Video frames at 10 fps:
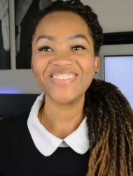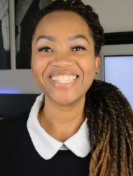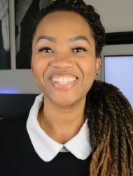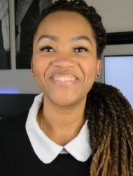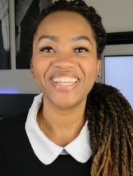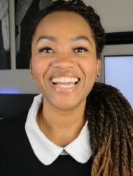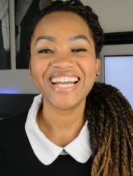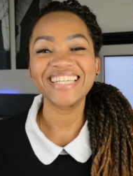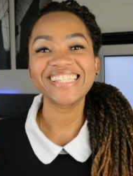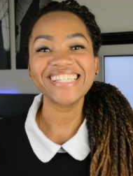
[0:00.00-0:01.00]
What's up, you
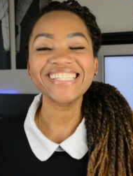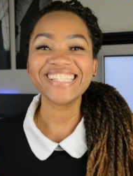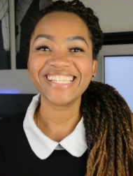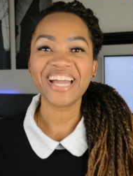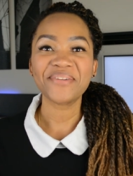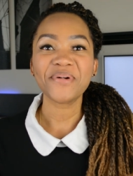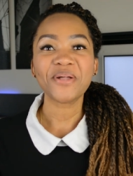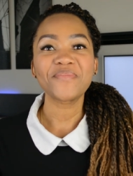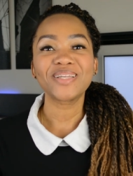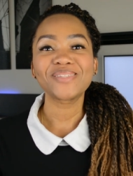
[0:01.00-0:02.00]
guys? It's Adanna.
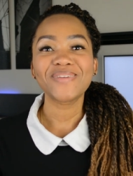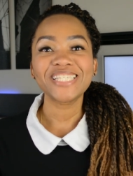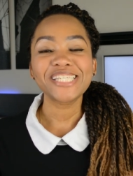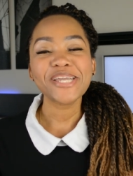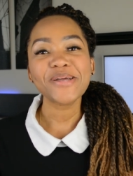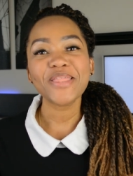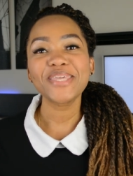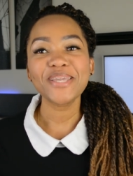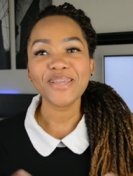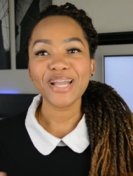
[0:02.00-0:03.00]
Welcome back to my channel.
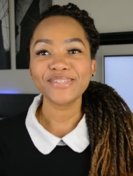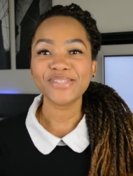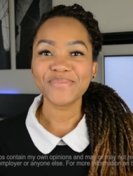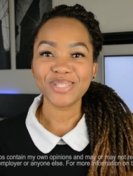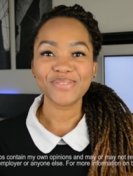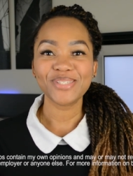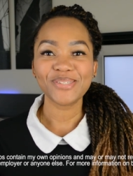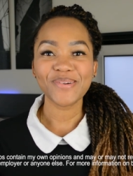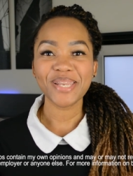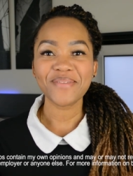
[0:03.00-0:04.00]
Thank you guys so much for
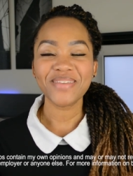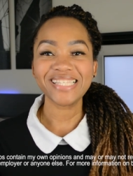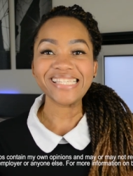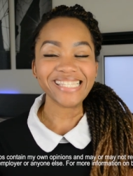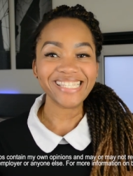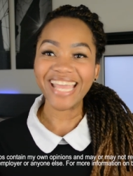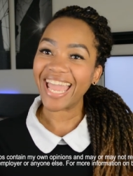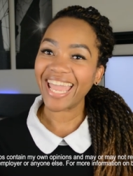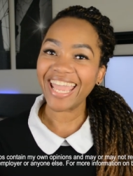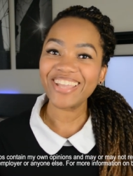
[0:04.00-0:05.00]
joining me
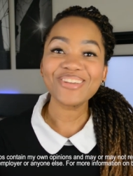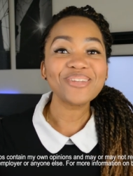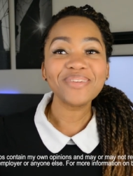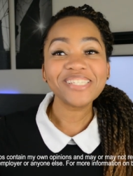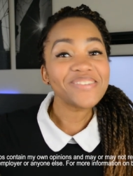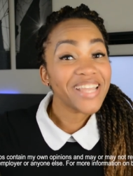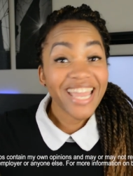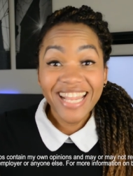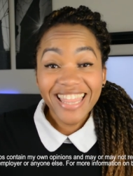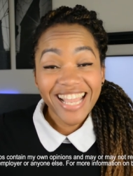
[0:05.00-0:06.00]
today. You could be doing
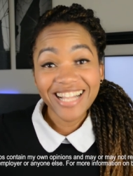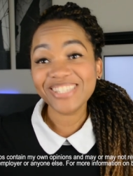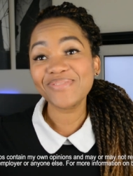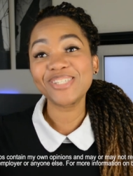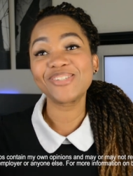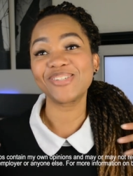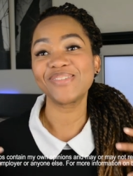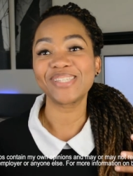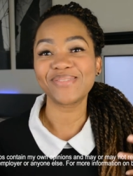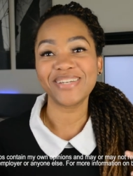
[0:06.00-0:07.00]
anything else, but you
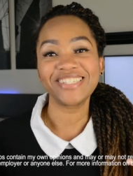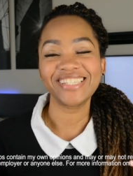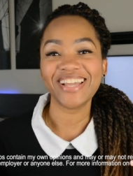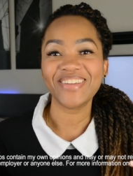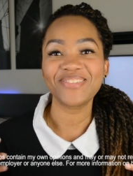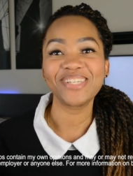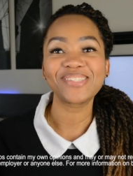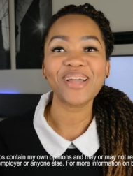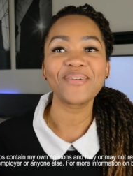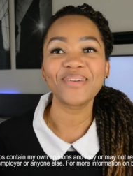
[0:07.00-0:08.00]
chose to spend your day with me,
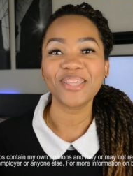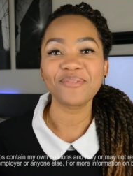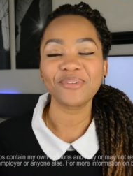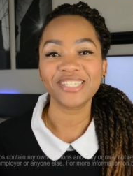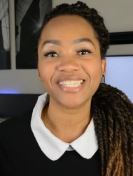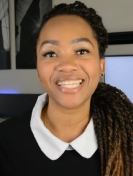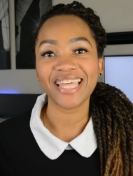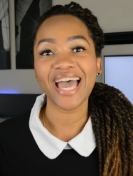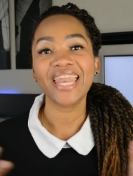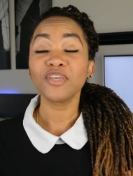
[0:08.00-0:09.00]
so I really appreciate
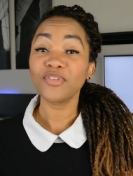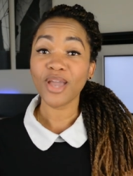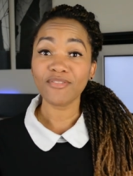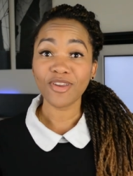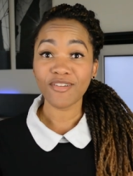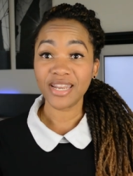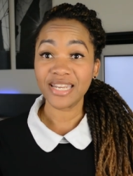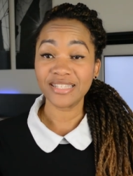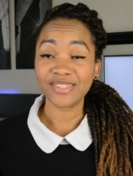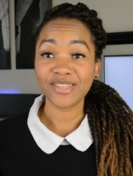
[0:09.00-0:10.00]
that. If you haven't already
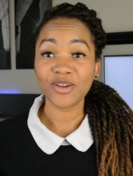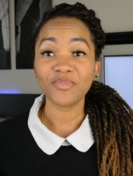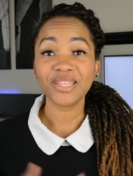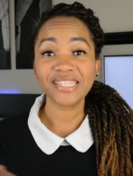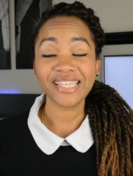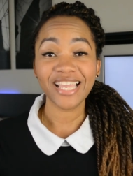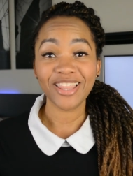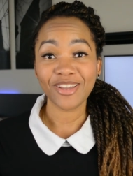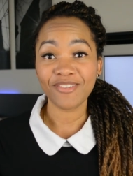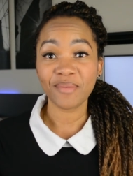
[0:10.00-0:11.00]
done so, please take a
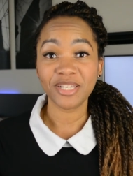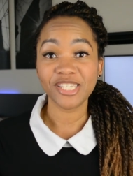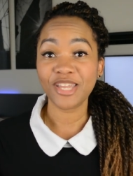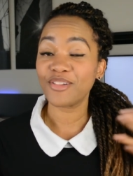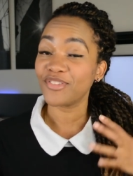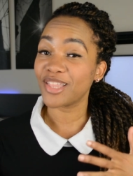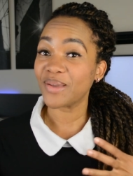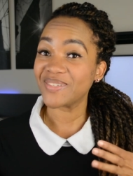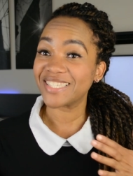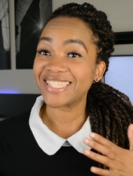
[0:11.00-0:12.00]
look around my channel. If you
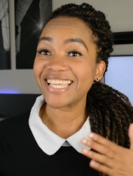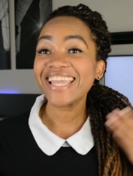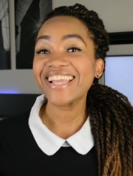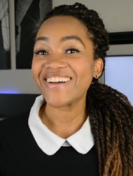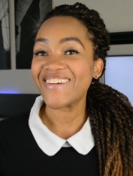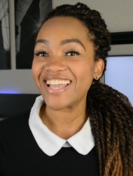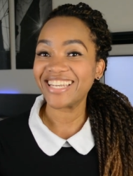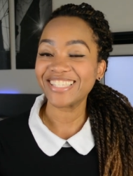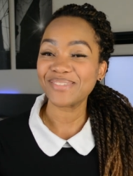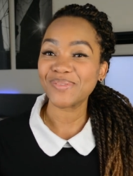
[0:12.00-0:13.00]
like what you see, go
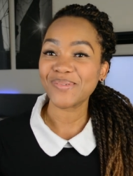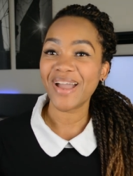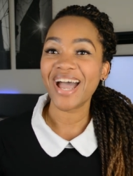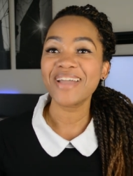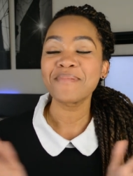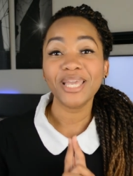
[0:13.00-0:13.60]
ahead and subscribe.